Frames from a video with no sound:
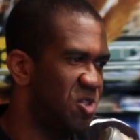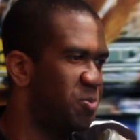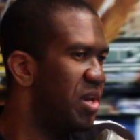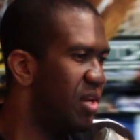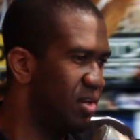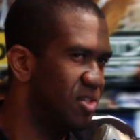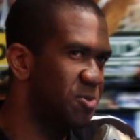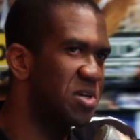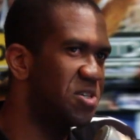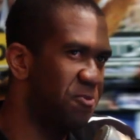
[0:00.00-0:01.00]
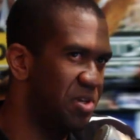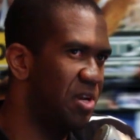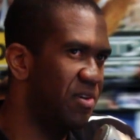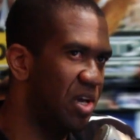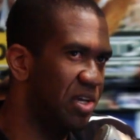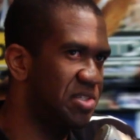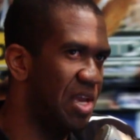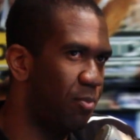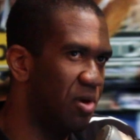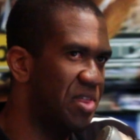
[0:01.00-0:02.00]
Speed, especially from the Denver Nuggets
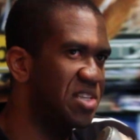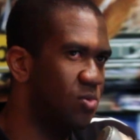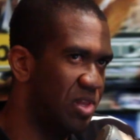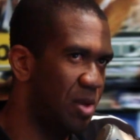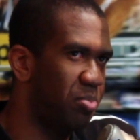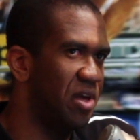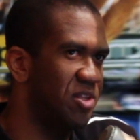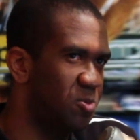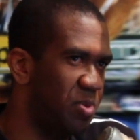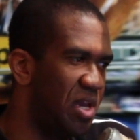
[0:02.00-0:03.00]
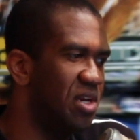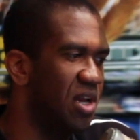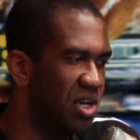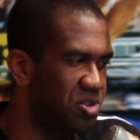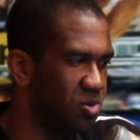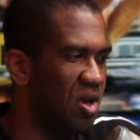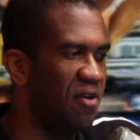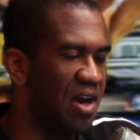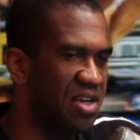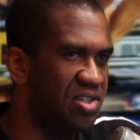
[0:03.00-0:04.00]
standpoint. That's the way they play, the speed and hustle. You
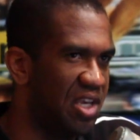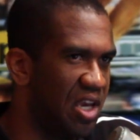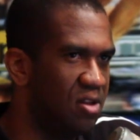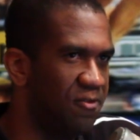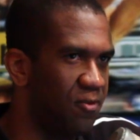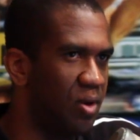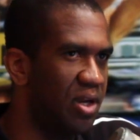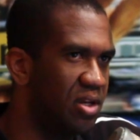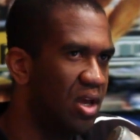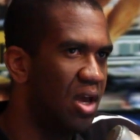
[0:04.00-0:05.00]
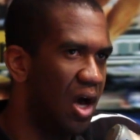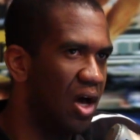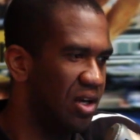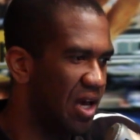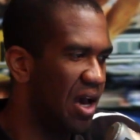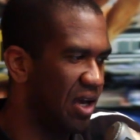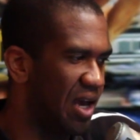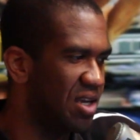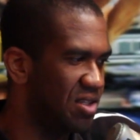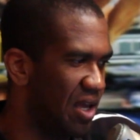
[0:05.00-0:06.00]
have guys like Kenneth Faried,
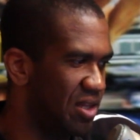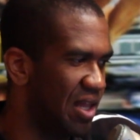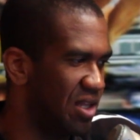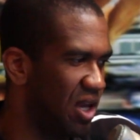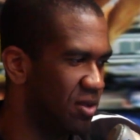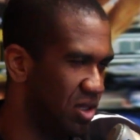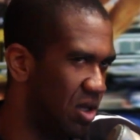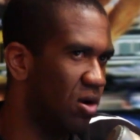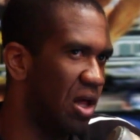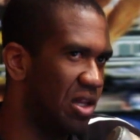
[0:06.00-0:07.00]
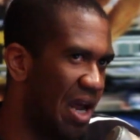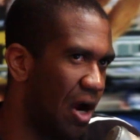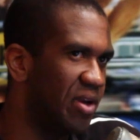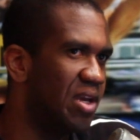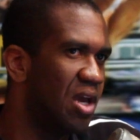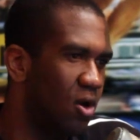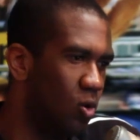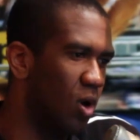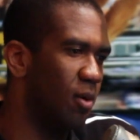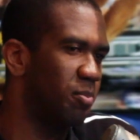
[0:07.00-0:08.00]
guys like Danilo Gallinari,
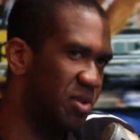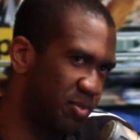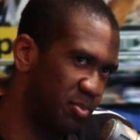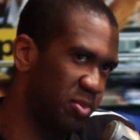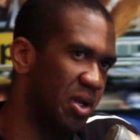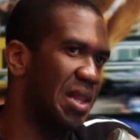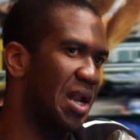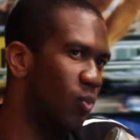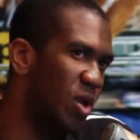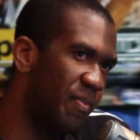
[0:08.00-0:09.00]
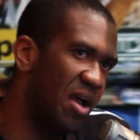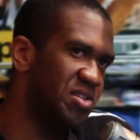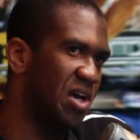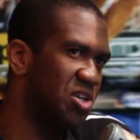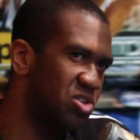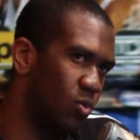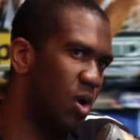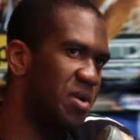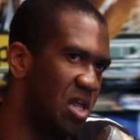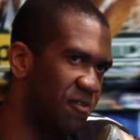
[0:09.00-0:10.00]
who get a lot of rebounds. They hustle, they
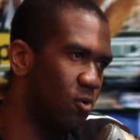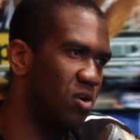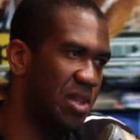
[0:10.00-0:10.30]
rumble down the floor.